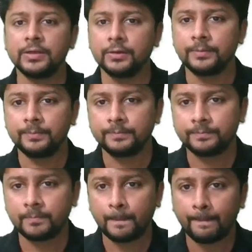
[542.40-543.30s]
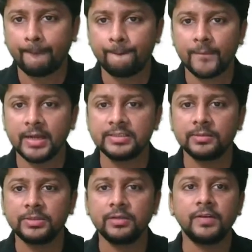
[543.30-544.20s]
here, and
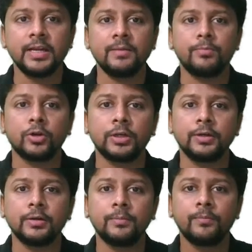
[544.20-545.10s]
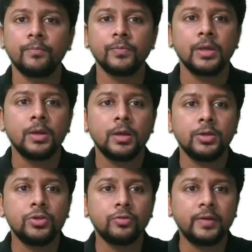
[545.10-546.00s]
something very important,
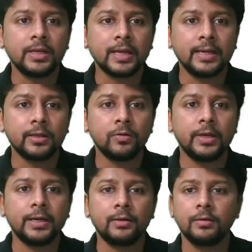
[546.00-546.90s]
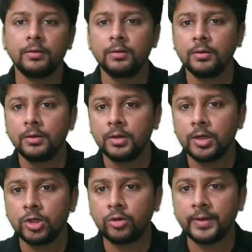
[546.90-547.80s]
you will calculate
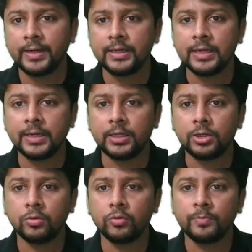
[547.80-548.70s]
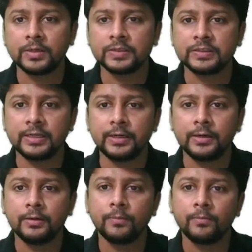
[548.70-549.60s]
22%,
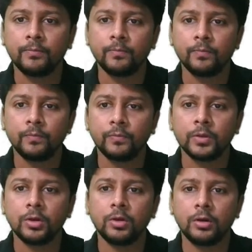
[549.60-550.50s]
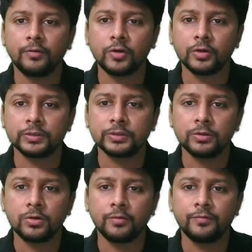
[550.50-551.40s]
of course,
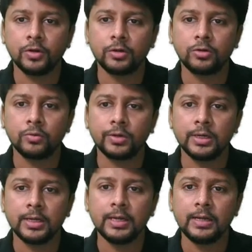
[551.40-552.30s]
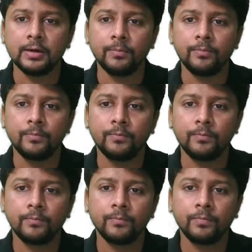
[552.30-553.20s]
of your total income.
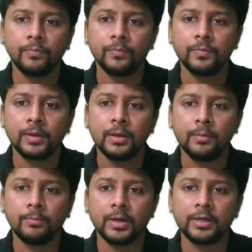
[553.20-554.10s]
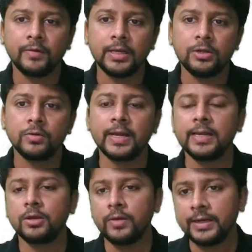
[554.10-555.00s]
But when you
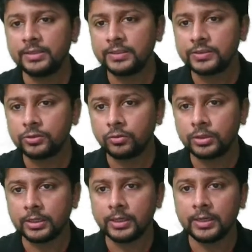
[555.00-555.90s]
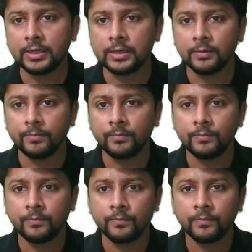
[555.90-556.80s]
calculate this total income
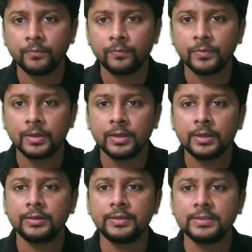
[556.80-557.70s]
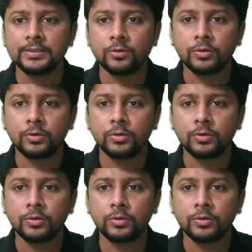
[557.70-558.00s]
is